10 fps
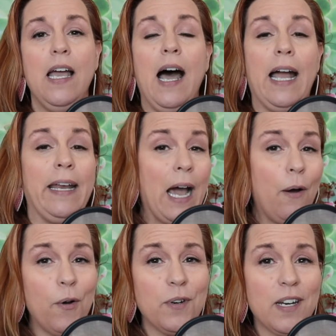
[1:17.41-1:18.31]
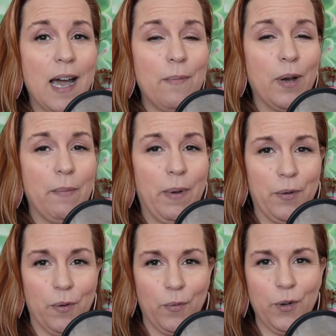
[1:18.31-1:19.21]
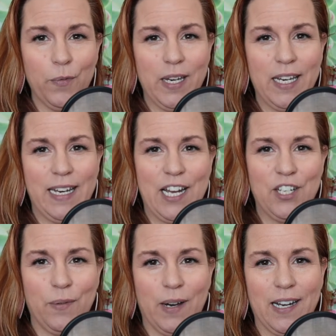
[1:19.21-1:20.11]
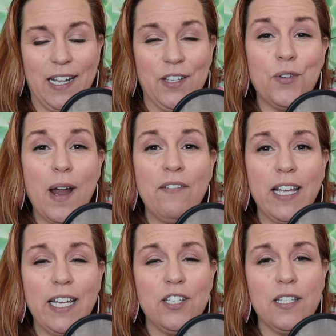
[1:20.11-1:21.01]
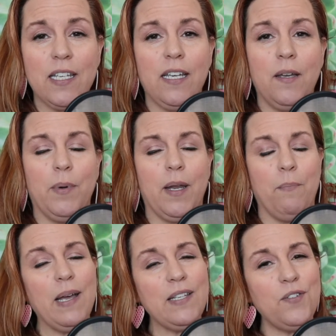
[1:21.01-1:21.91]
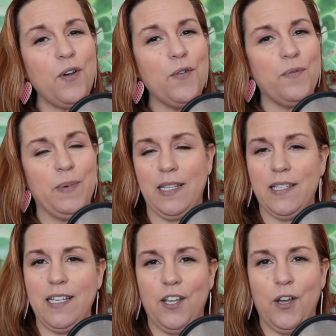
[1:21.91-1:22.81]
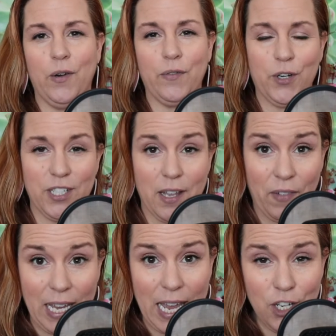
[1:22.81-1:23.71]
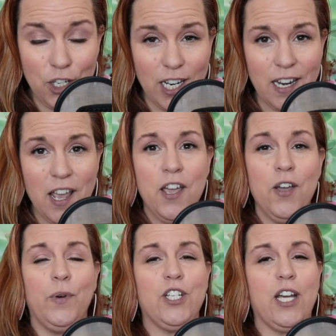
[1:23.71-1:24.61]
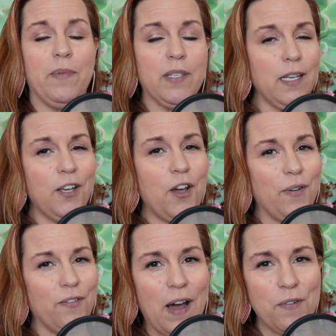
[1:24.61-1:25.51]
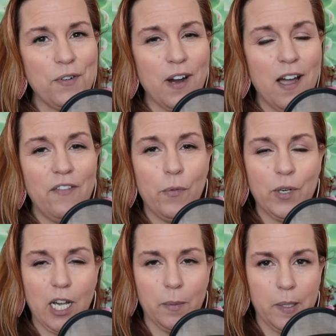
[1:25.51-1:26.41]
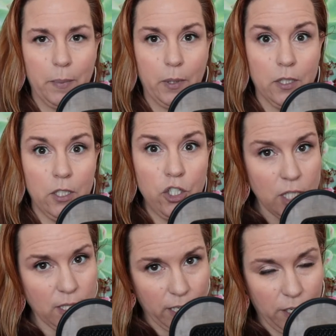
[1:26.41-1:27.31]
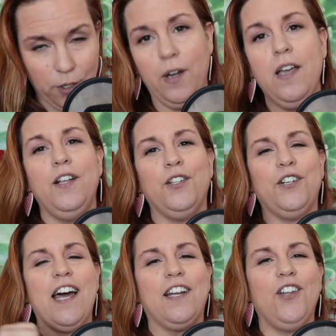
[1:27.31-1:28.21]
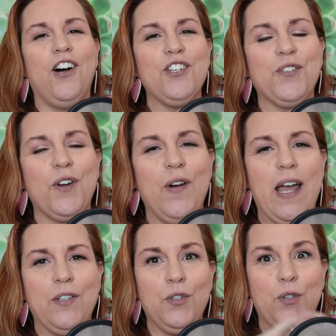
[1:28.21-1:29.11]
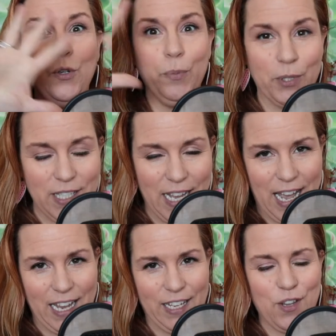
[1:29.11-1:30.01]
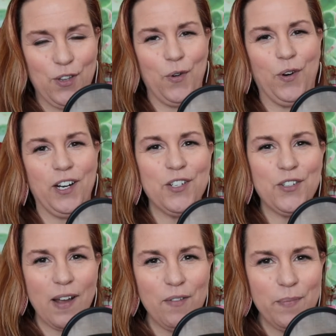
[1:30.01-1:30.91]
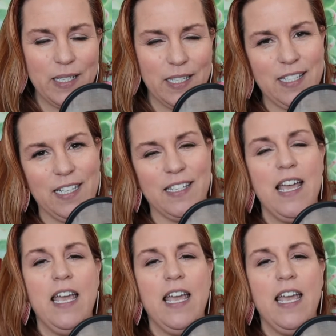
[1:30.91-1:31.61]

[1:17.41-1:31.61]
I now own and operate my own award-winning, nationally recognized travel agency, but I'm best known for being the CEO of Careers on Vacation, which I'm the CEO and founder of, which helps people just like you learn how to launch, grow, and supersize your travel businesses.